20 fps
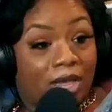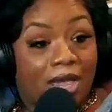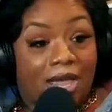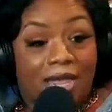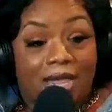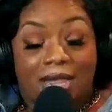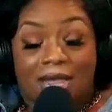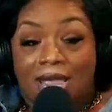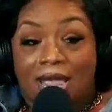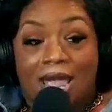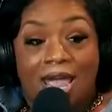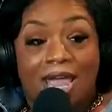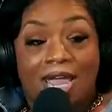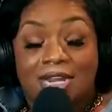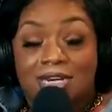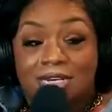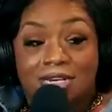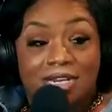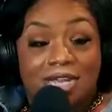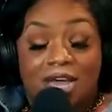And I
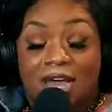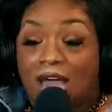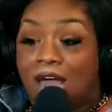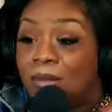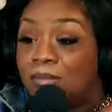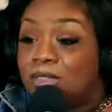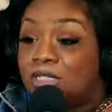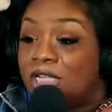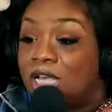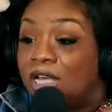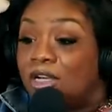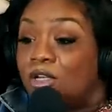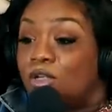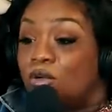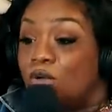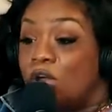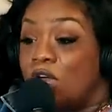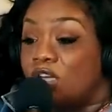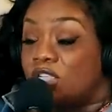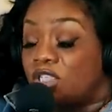ne- I'm telling
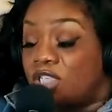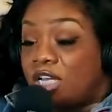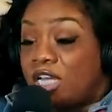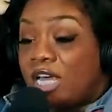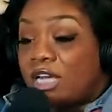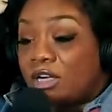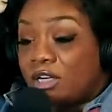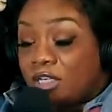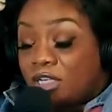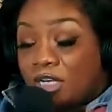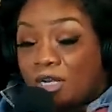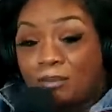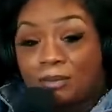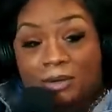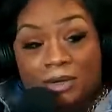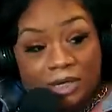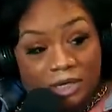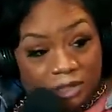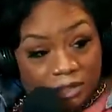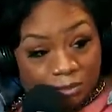you, she had a
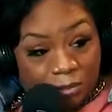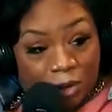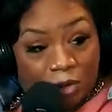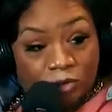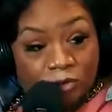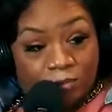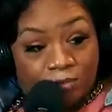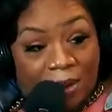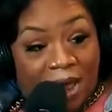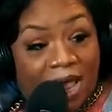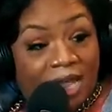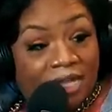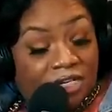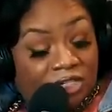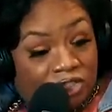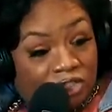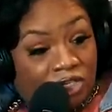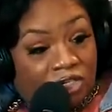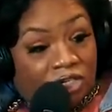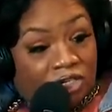nipple in both spots, and
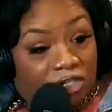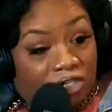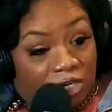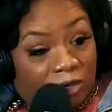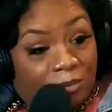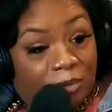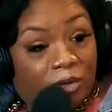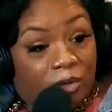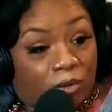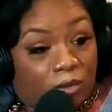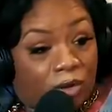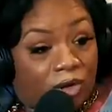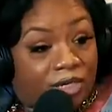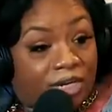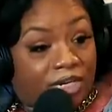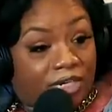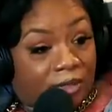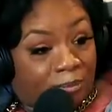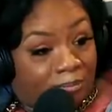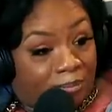then she had a nipple growing
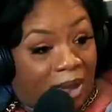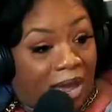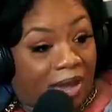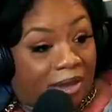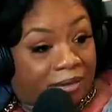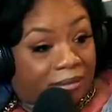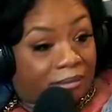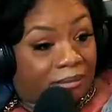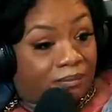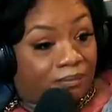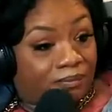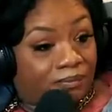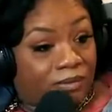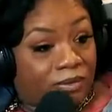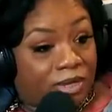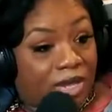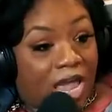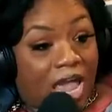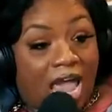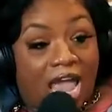at the bottom.
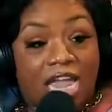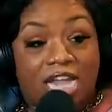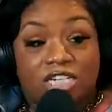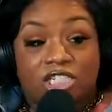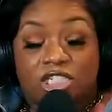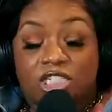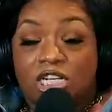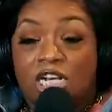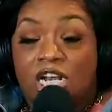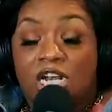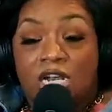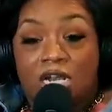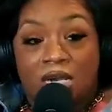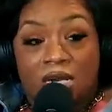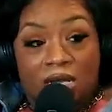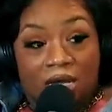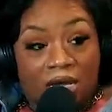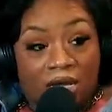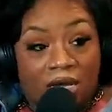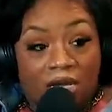And she
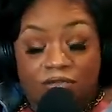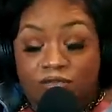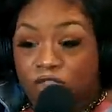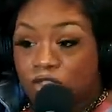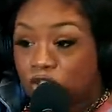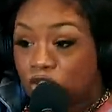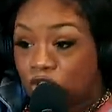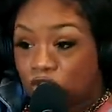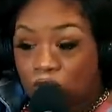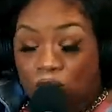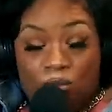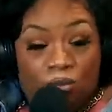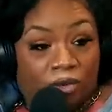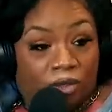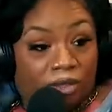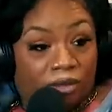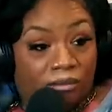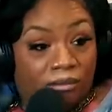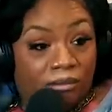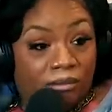loves to show
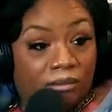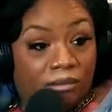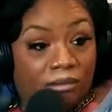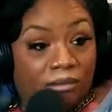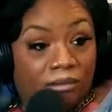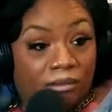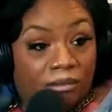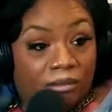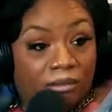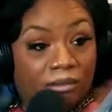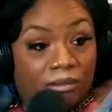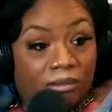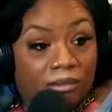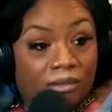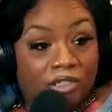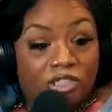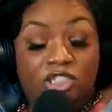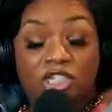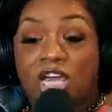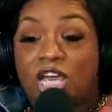it. Oh no.
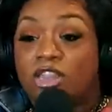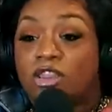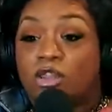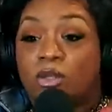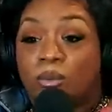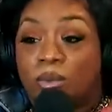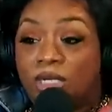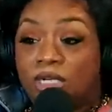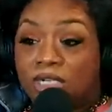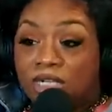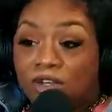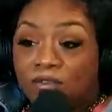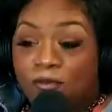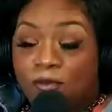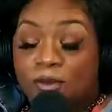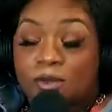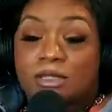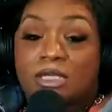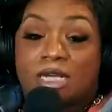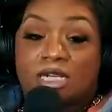She had three
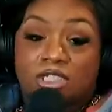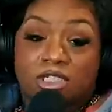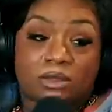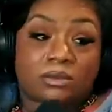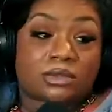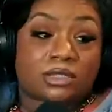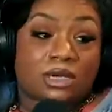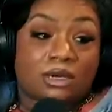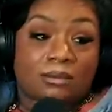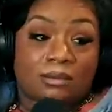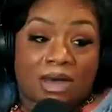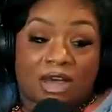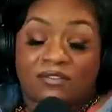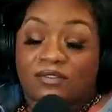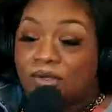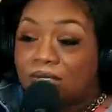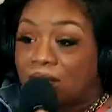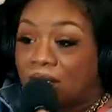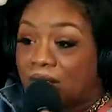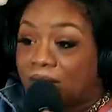nipples and she was a
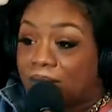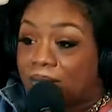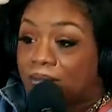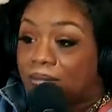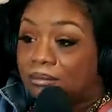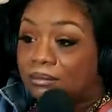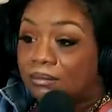hermaphrodite.